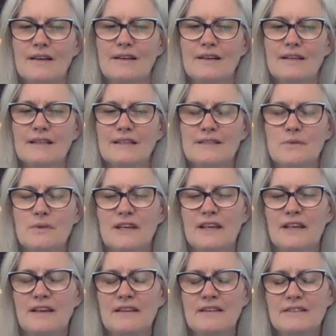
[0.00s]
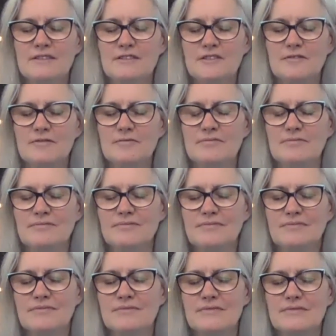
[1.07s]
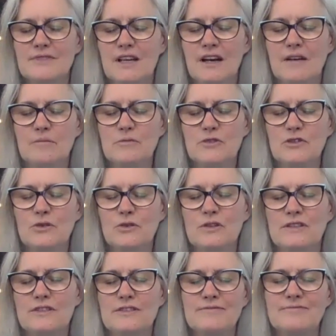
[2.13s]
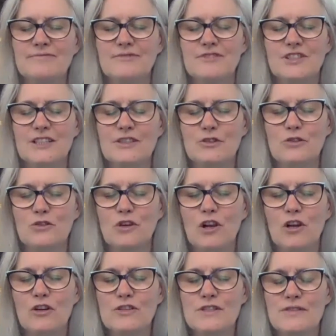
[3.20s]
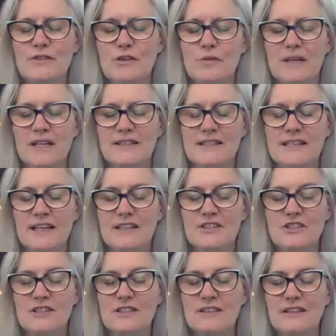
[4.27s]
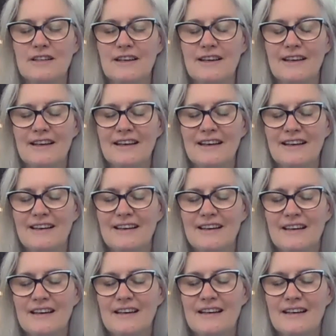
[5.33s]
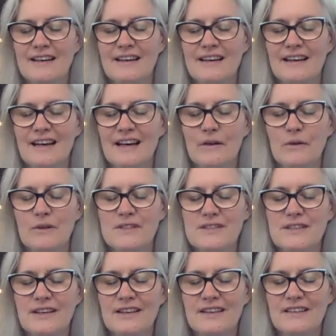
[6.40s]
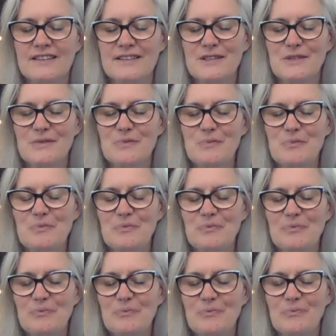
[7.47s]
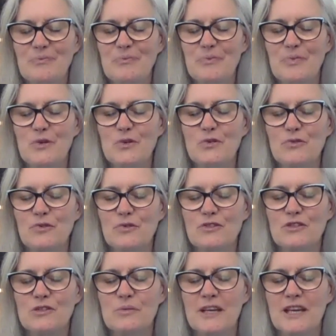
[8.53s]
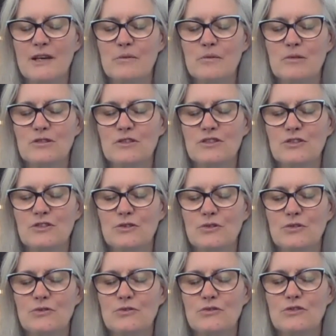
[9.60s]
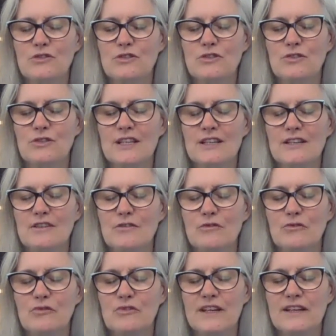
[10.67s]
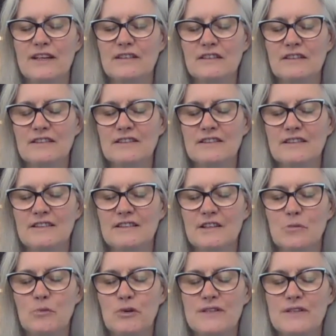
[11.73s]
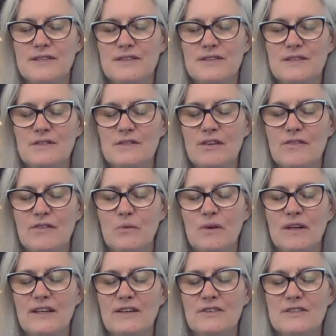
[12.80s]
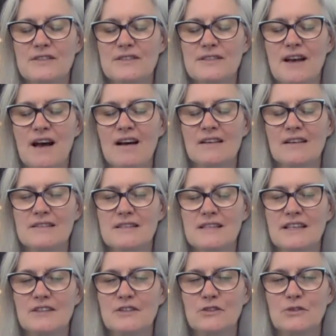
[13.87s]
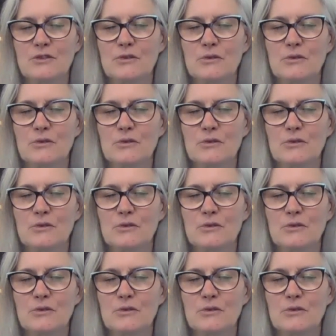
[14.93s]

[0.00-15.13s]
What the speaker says: As we come to a gentle close of the meditation, I always think it's beautiful to be able to tune in and feel the presence of everyone else's hearts here too.